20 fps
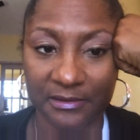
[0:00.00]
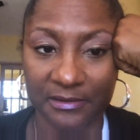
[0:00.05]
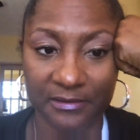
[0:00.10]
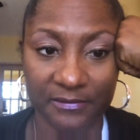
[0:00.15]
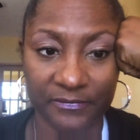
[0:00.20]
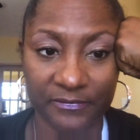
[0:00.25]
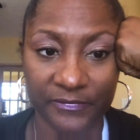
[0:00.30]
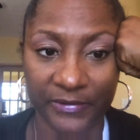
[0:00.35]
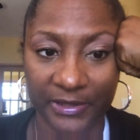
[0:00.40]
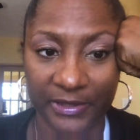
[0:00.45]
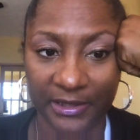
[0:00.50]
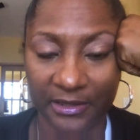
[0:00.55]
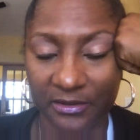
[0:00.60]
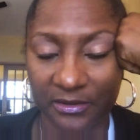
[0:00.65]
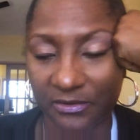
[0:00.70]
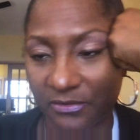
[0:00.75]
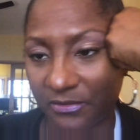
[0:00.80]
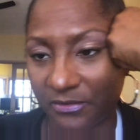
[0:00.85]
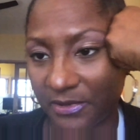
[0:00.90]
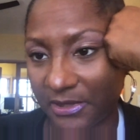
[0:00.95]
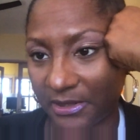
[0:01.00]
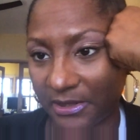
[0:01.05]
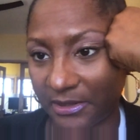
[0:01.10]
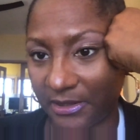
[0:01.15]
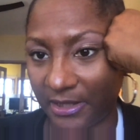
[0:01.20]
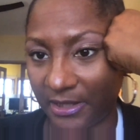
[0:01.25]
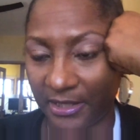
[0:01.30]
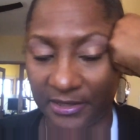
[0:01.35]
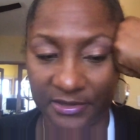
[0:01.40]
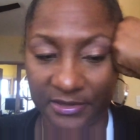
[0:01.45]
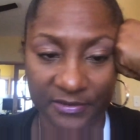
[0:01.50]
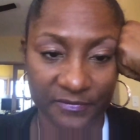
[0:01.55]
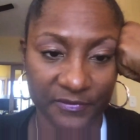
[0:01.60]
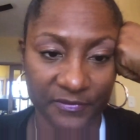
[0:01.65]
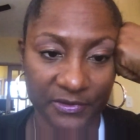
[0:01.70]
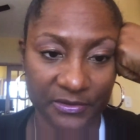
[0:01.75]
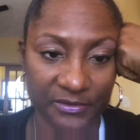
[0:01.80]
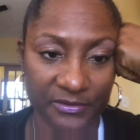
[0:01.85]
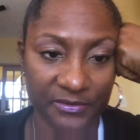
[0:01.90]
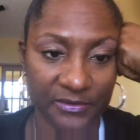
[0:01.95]
videos and
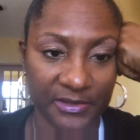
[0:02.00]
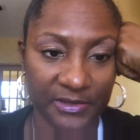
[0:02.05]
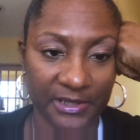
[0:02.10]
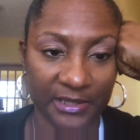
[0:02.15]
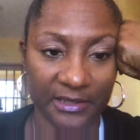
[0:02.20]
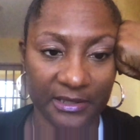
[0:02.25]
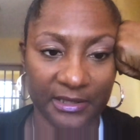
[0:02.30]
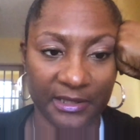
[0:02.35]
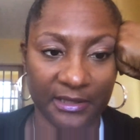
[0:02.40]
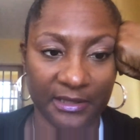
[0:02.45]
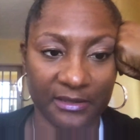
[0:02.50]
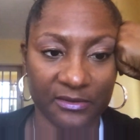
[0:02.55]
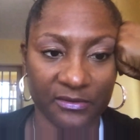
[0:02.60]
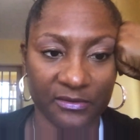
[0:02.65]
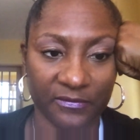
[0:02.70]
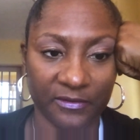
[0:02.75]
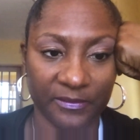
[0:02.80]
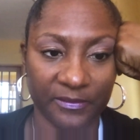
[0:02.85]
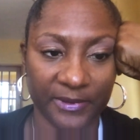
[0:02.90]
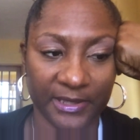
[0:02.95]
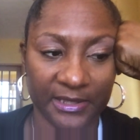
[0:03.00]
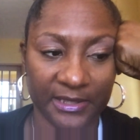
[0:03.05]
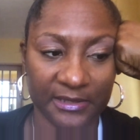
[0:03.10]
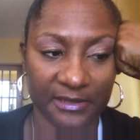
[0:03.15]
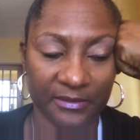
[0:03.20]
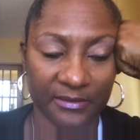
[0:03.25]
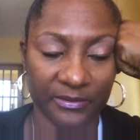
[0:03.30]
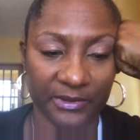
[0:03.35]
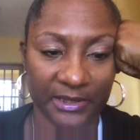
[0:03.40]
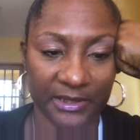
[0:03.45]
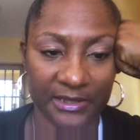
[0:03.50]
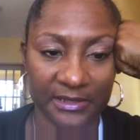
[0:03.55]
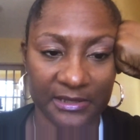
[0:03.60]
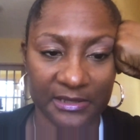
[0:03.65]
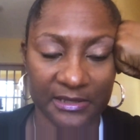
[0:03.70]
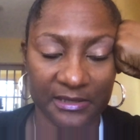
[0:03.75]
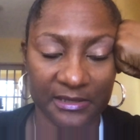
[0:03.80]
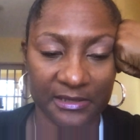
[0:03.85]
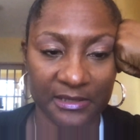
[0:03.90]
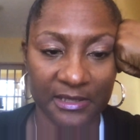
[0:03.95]
interviews and things over the past couple of days,
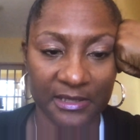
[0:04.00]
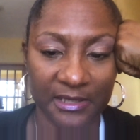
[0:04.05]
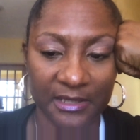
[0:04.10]
just